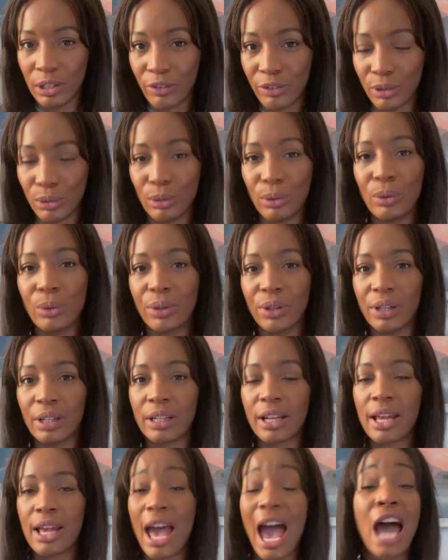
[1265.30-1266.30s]
the
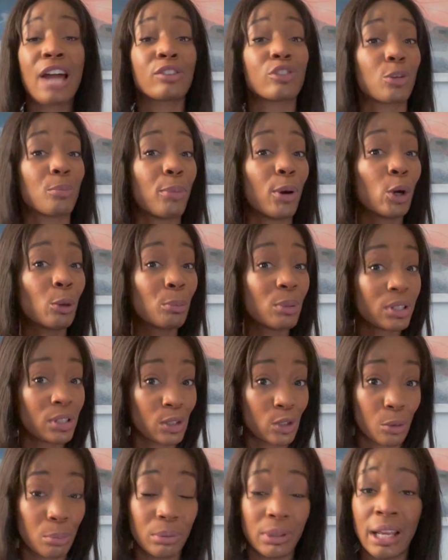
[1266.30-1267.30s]
Lord, out of the
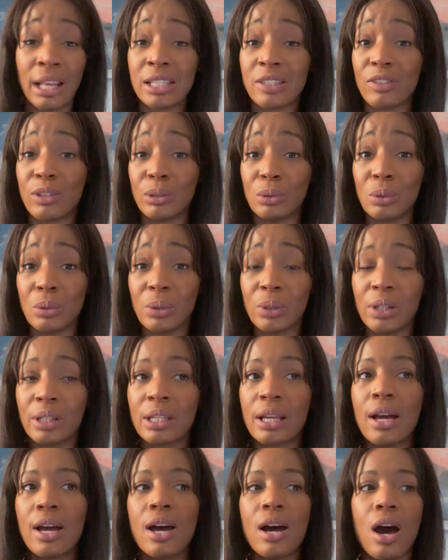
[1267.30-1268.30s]
purposes or plans of the
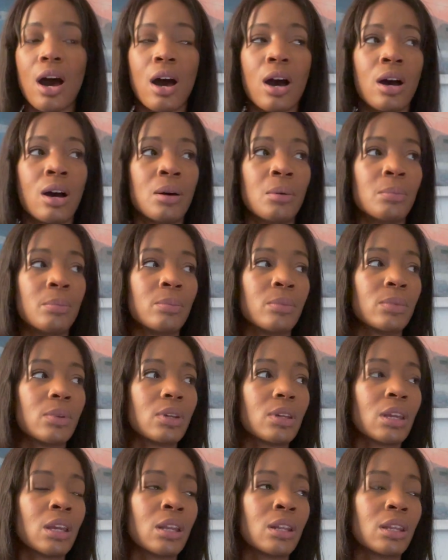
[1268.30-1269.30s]
Lord, and
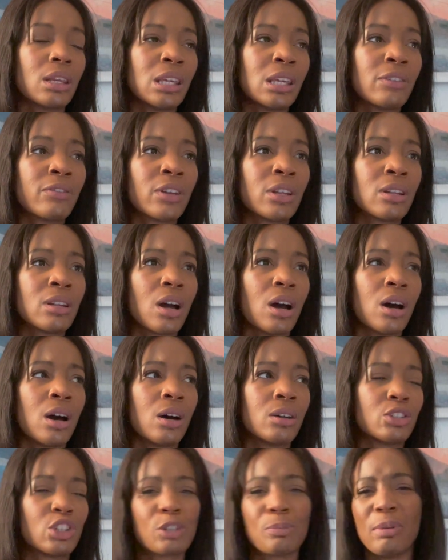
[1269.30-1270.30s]
even
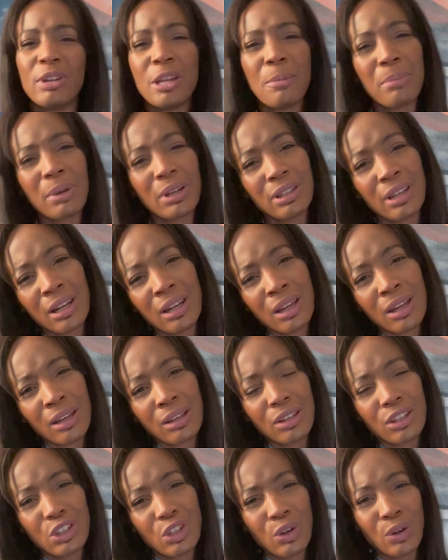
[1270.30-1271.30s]
just
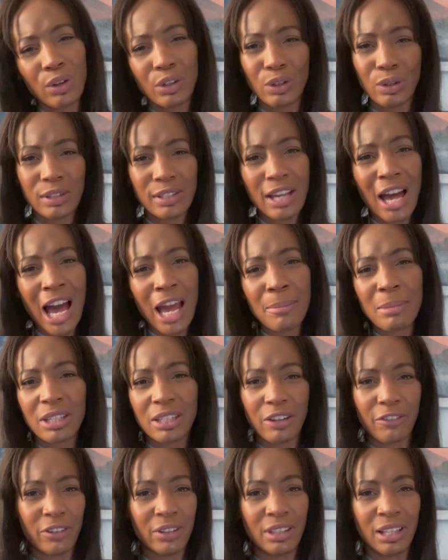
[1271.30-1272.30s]
manipulating your time and
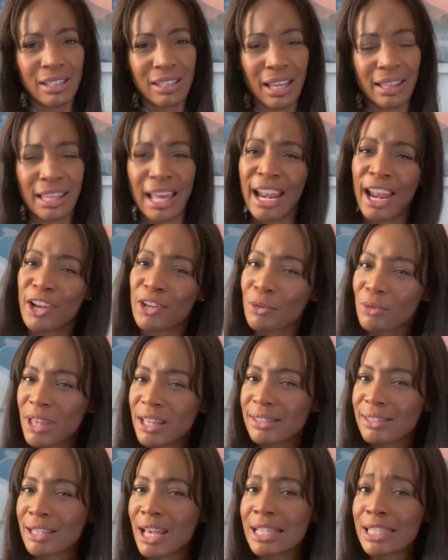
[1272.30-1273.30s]
different things like that. I know
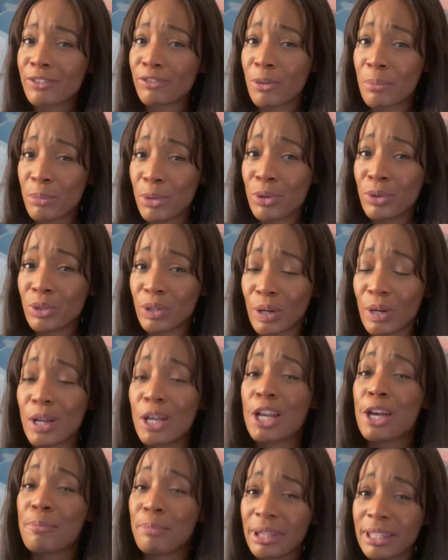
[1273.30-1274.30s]
that sounds familiar,
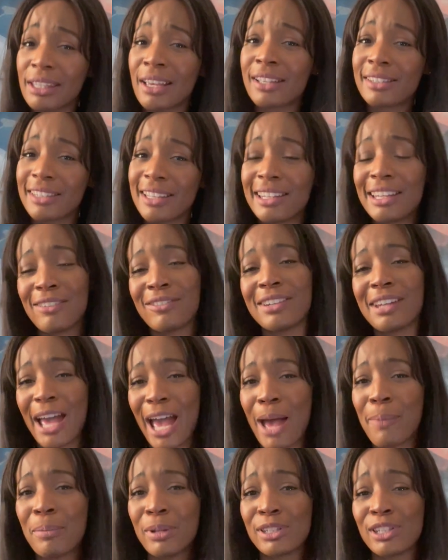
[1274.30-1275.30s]
but yes, it even
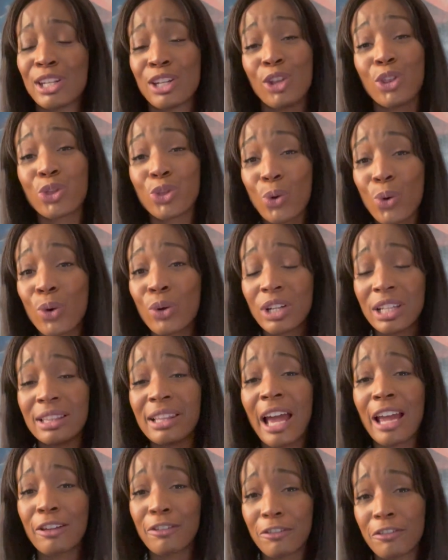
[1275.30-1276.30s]
happens in
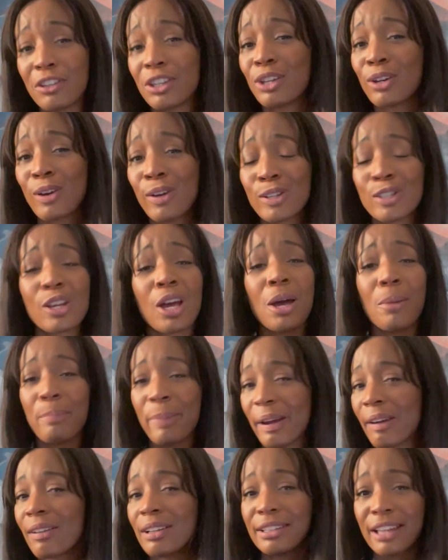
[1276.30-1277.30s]
authority-like figures,
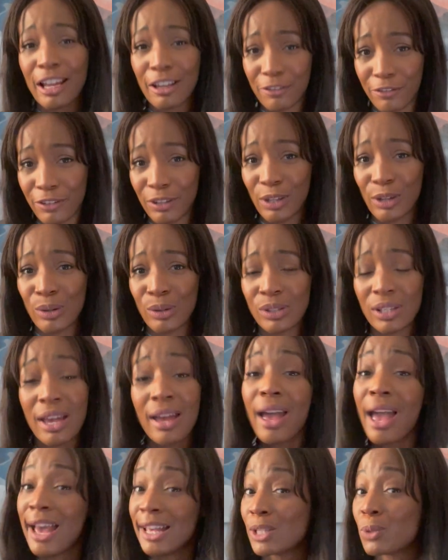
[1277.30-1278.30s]
parent-like figures
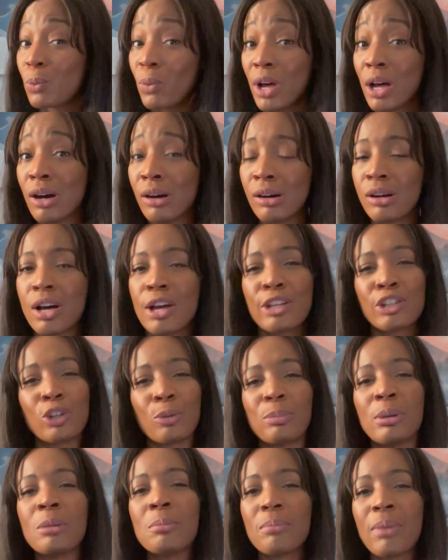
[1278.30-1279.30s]
as well. So
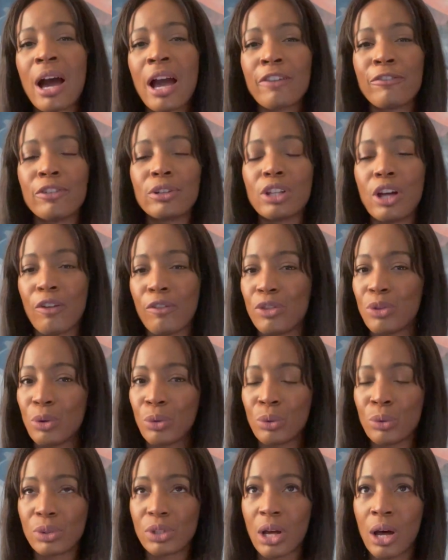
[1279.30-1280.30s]
be mindful of those